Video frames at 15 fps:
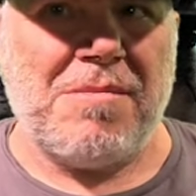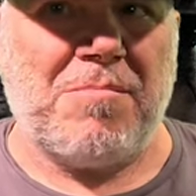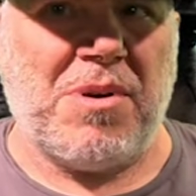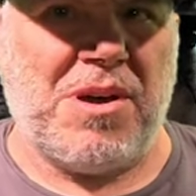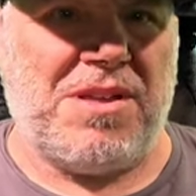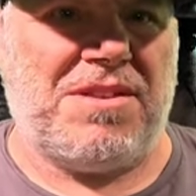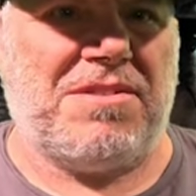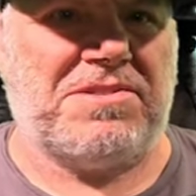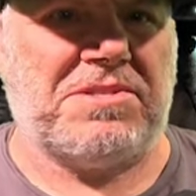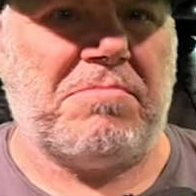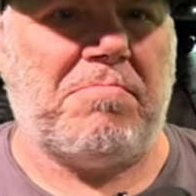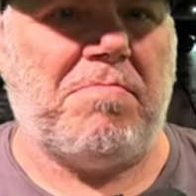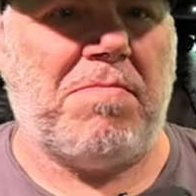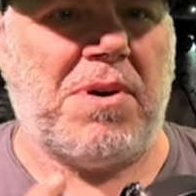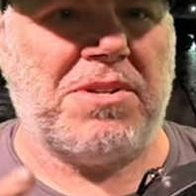But there's a
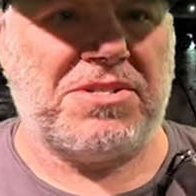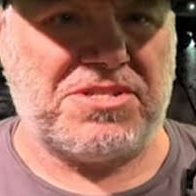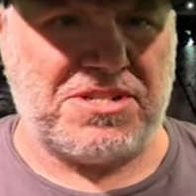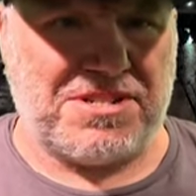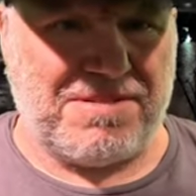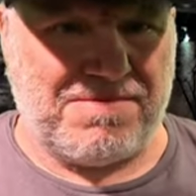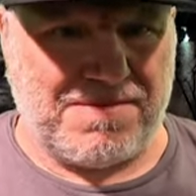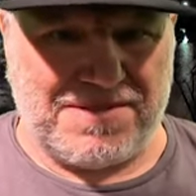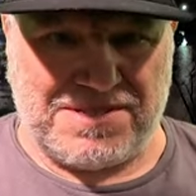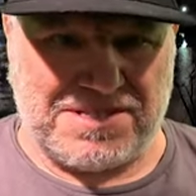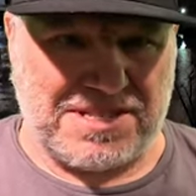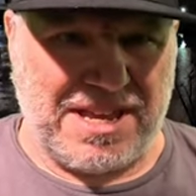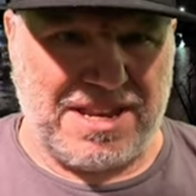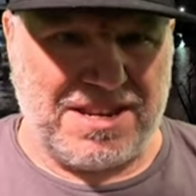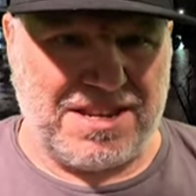bunch of different
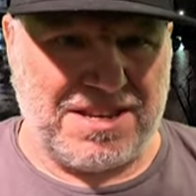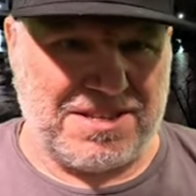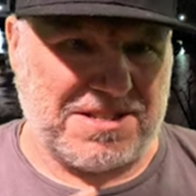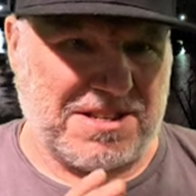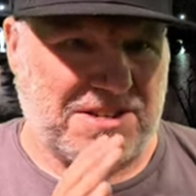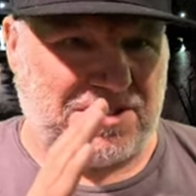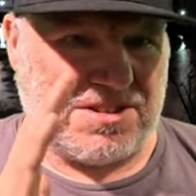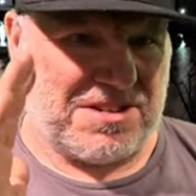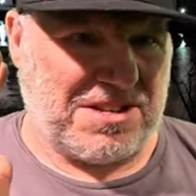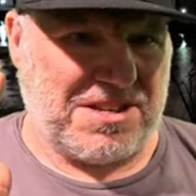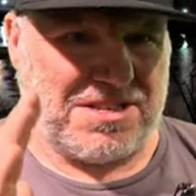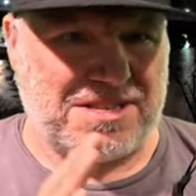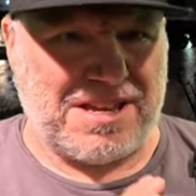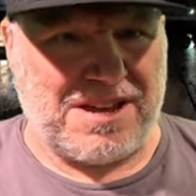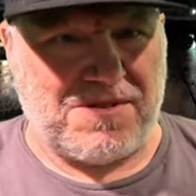settings on how to
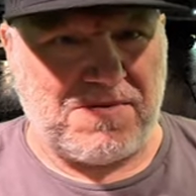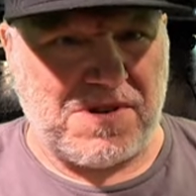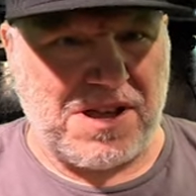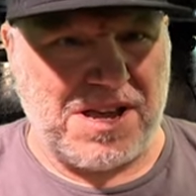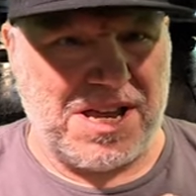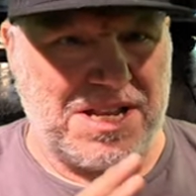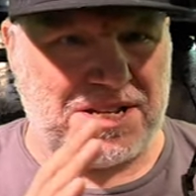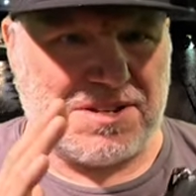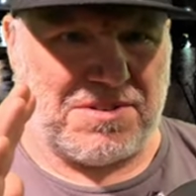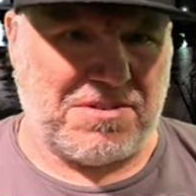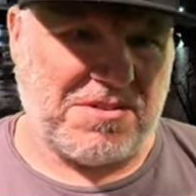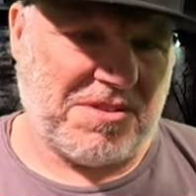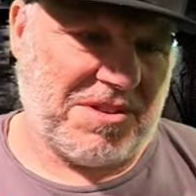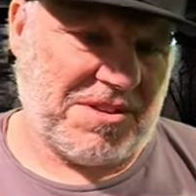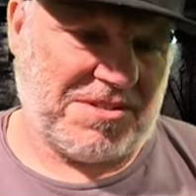get that right and
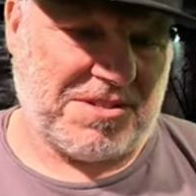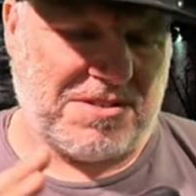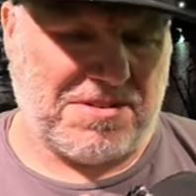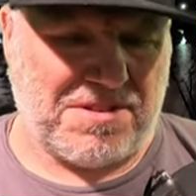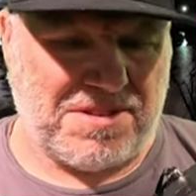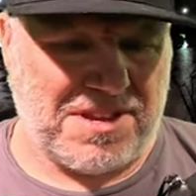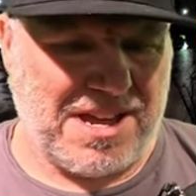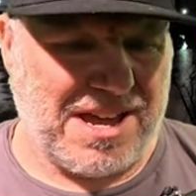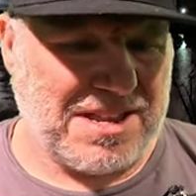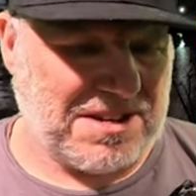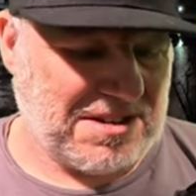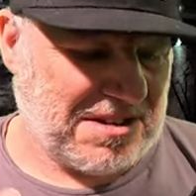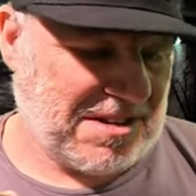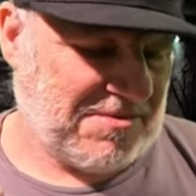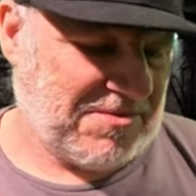all this and all that.
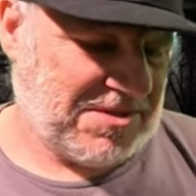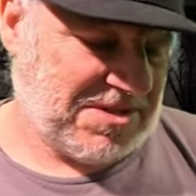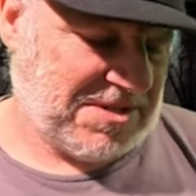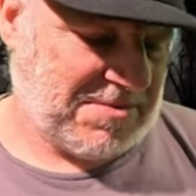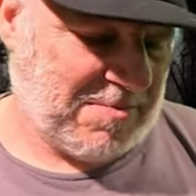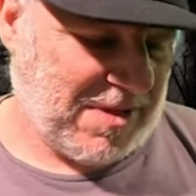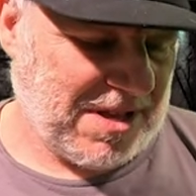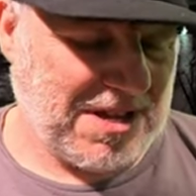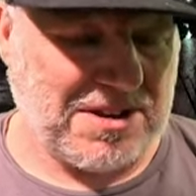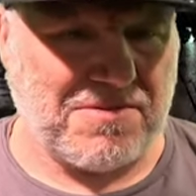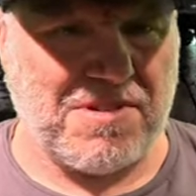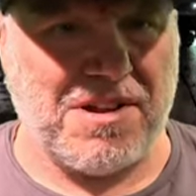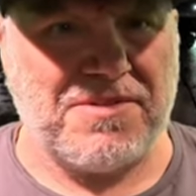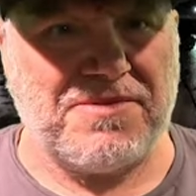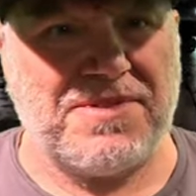And I was just playing
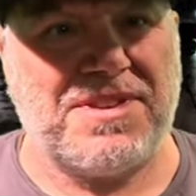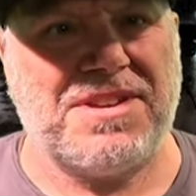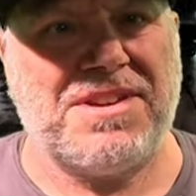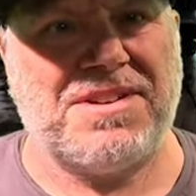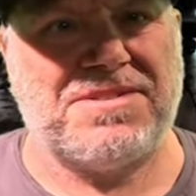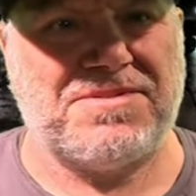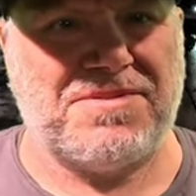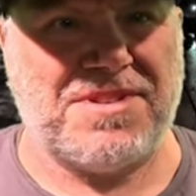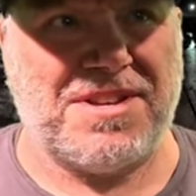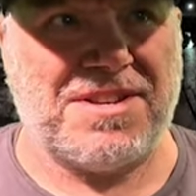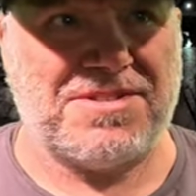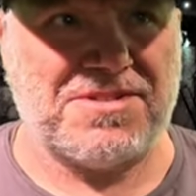around with it yesterday.